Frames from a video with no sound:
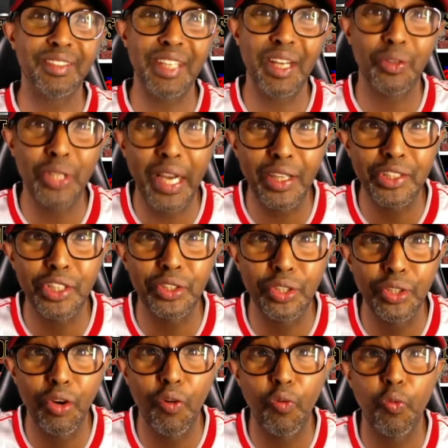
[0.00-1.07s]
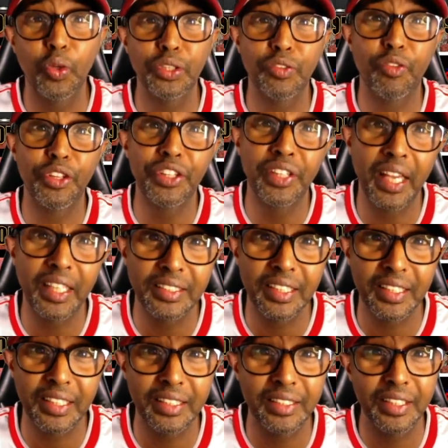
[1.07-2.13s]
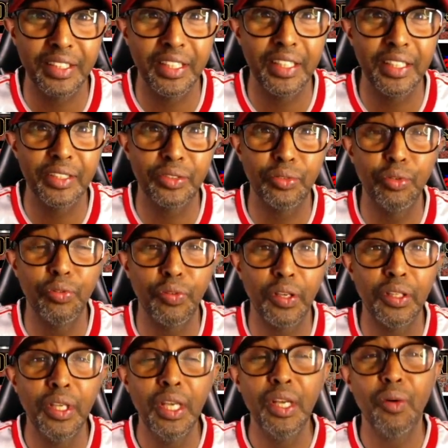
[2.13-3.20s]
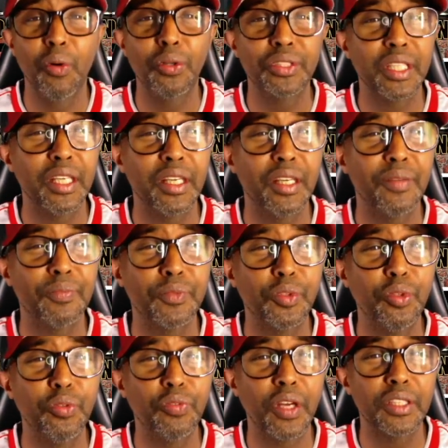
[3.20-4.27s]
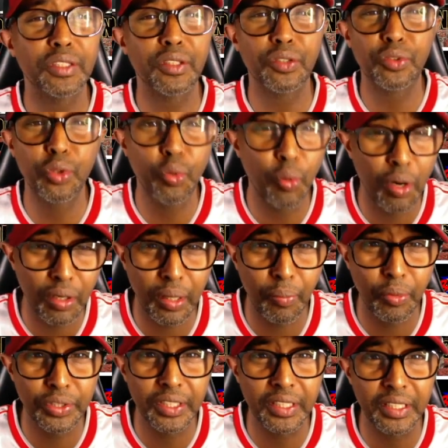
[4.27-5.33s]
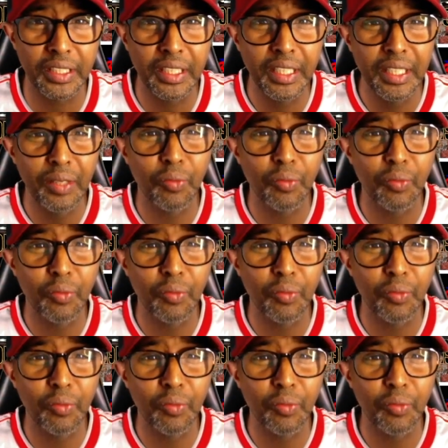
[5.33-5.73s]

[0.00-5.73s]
El Hadji Diouf was fantastic in the 2002 World Cup, wasn't he?